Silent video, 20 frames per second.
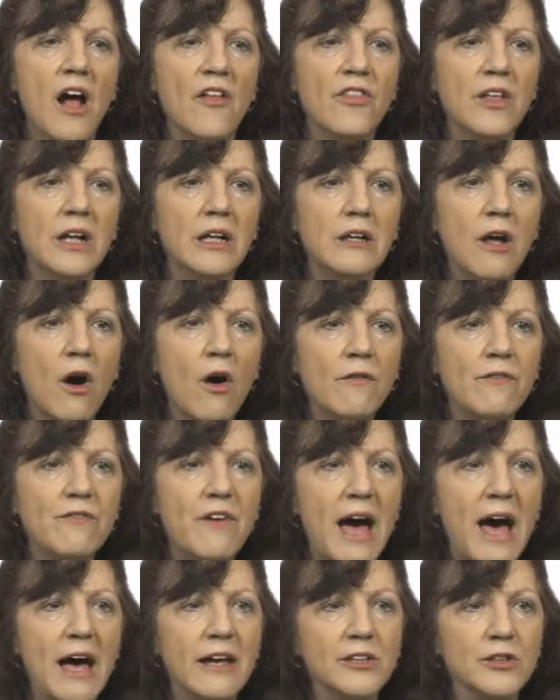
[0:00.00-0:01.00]
The low
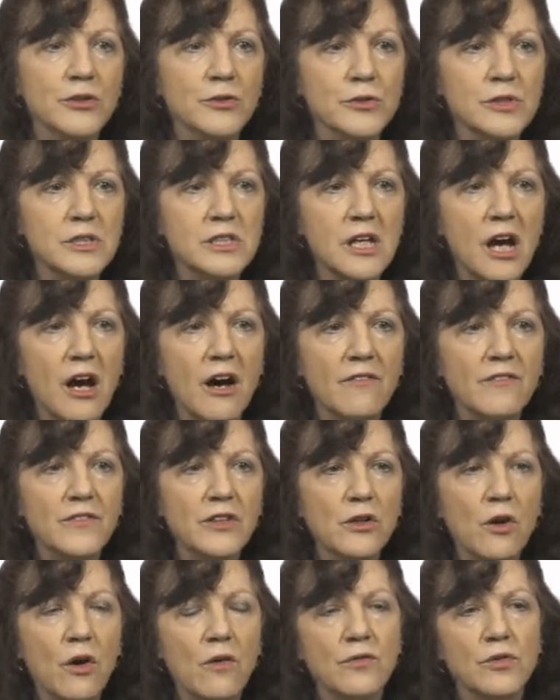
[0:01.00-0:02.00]
values of
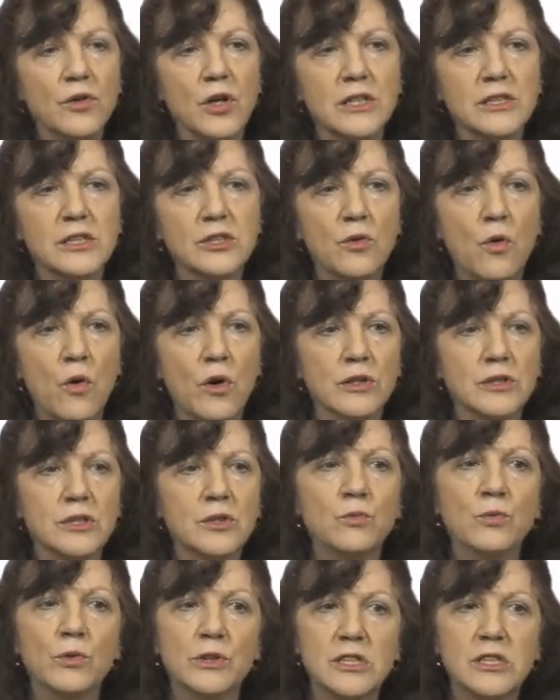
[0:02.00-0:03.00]
the overall
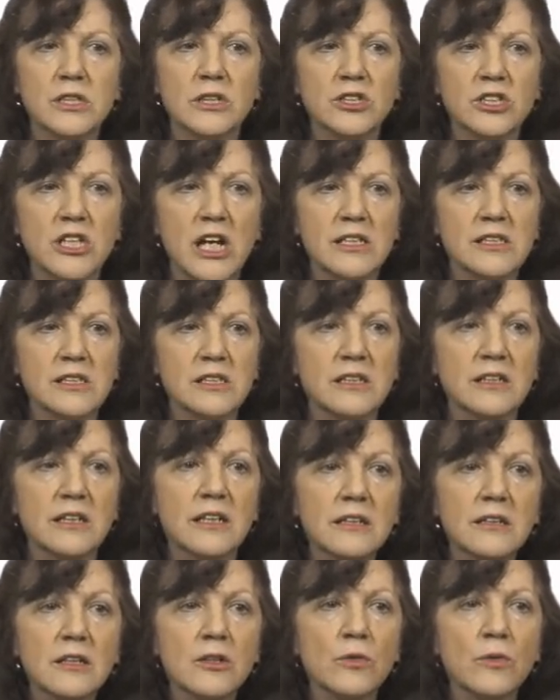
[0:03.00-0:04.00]
scores would suggest an
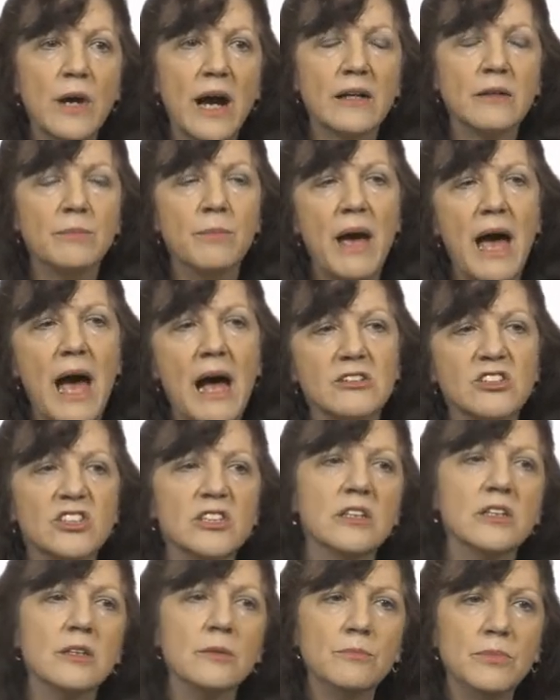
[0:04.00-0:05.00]
incorrect match,
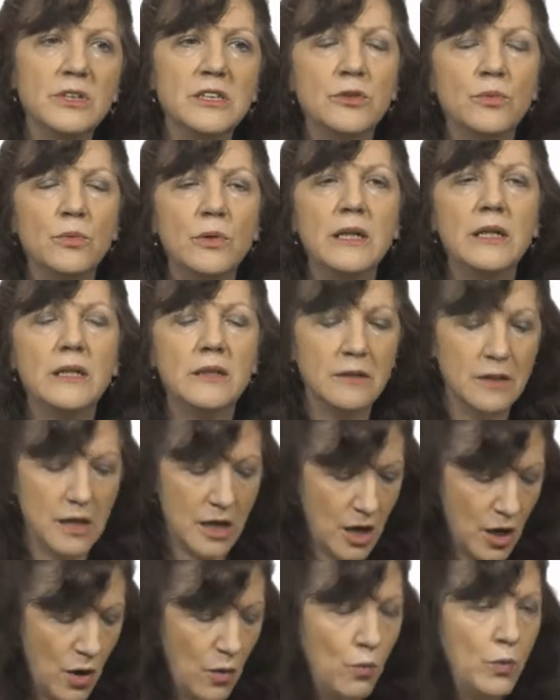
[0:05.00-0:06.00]
and in between,
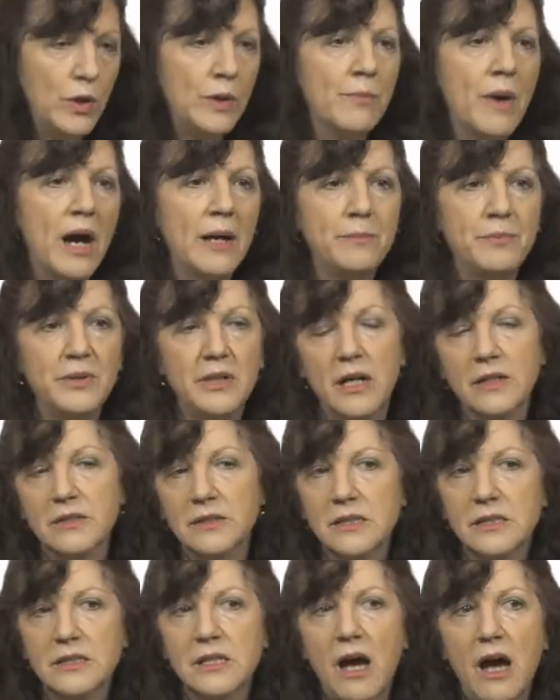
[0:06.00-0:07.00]
we might be
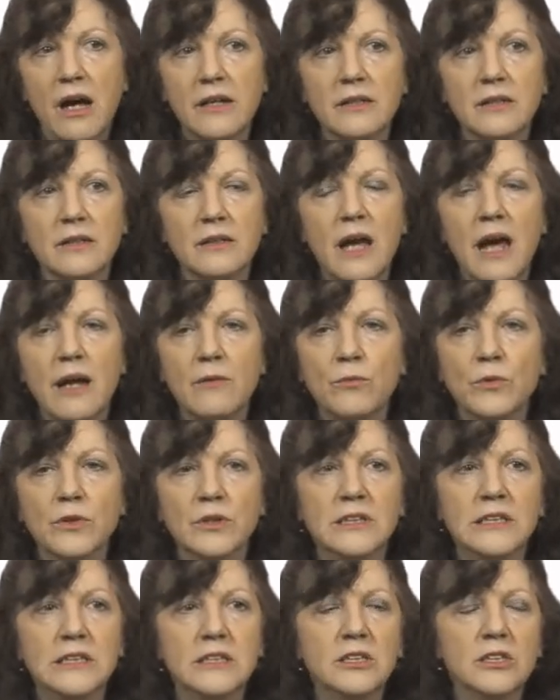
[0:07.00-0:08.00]
undecided and we'll
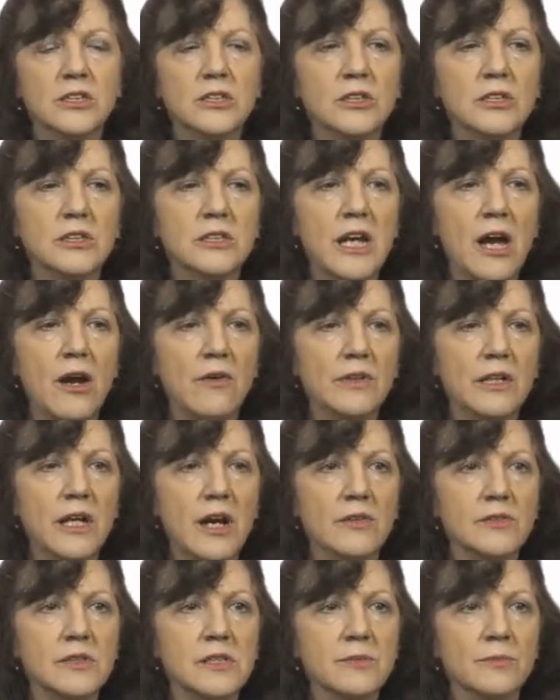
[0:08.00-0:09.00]
need to carry
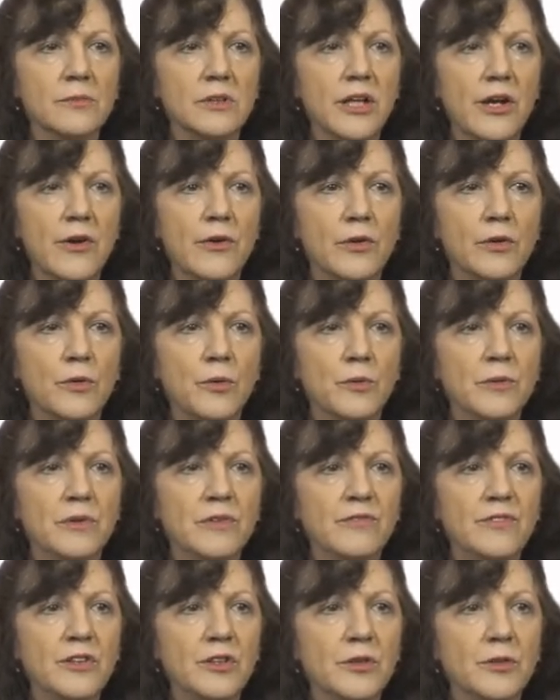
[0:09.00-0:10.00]
out some clerical
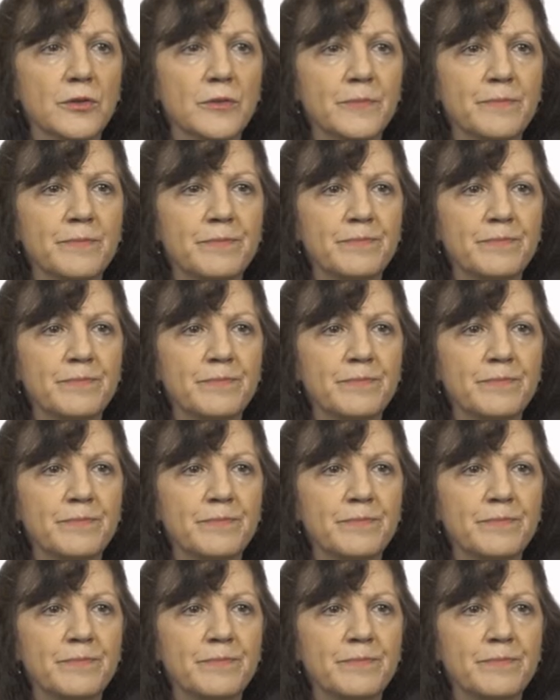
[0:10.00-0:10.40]
review.